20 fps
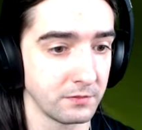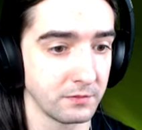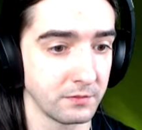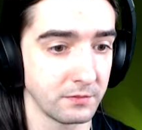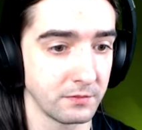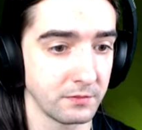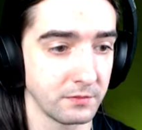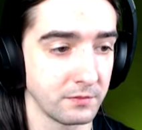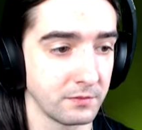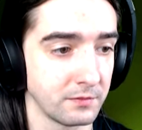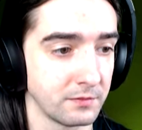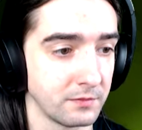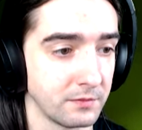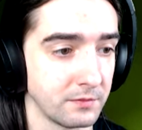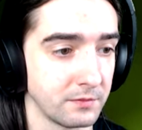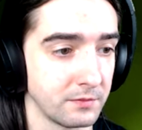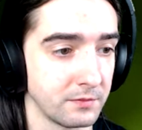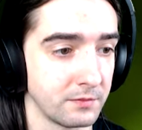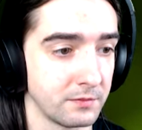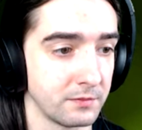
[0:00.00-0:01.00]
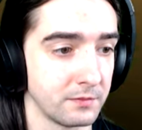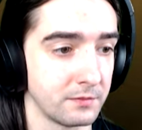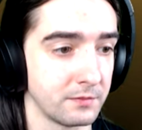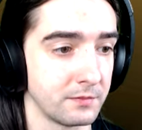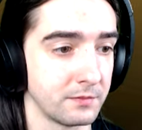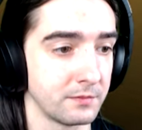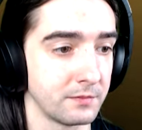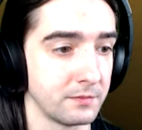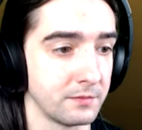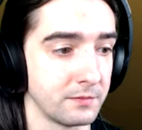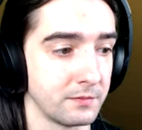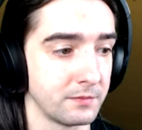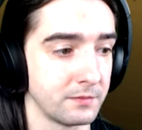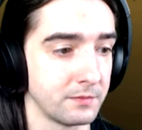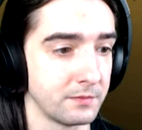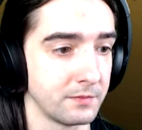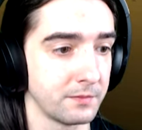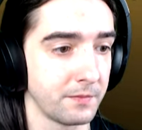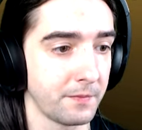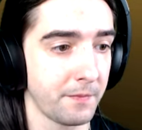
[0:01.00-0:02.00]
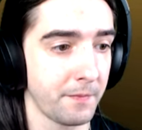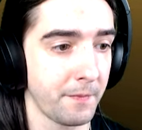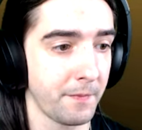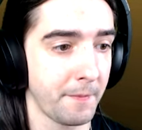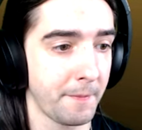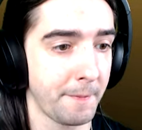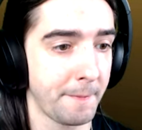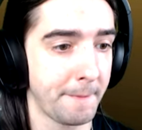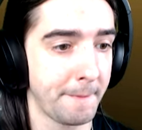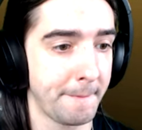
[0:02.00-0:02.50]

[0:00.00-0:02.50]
(no one is talking)